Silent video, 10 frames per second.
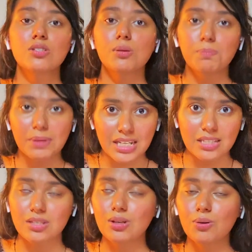So
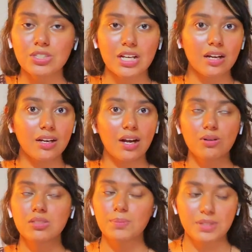please go check her
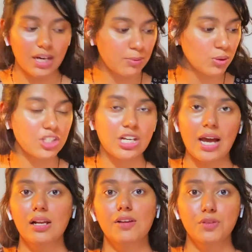out, subscribe to her
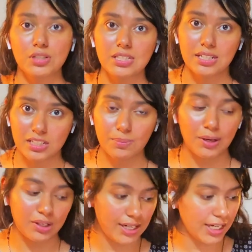channel if you're serious
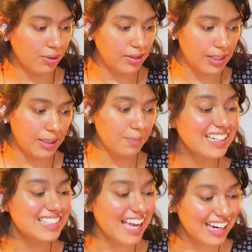about learning Korean. The
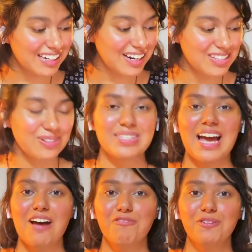second resource I
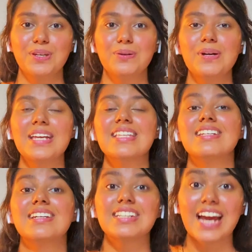have for you is
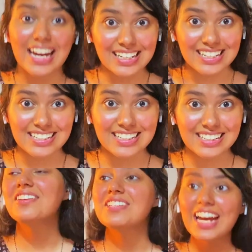Reddit.
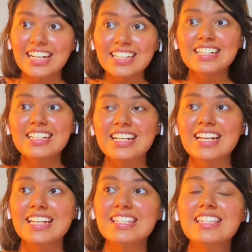Reddit
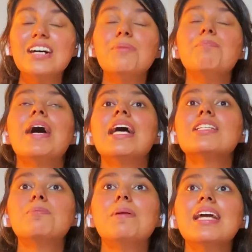is the
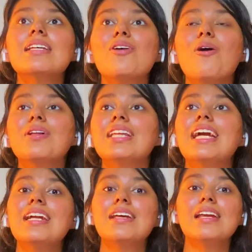best place on the
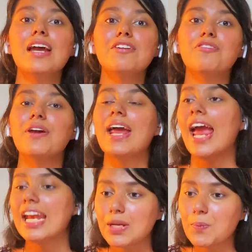internet for
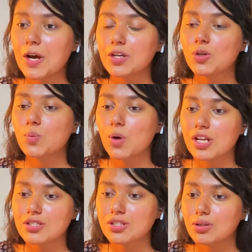anyone who
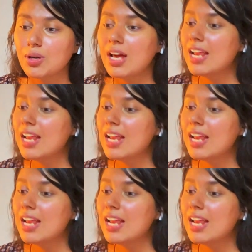wants to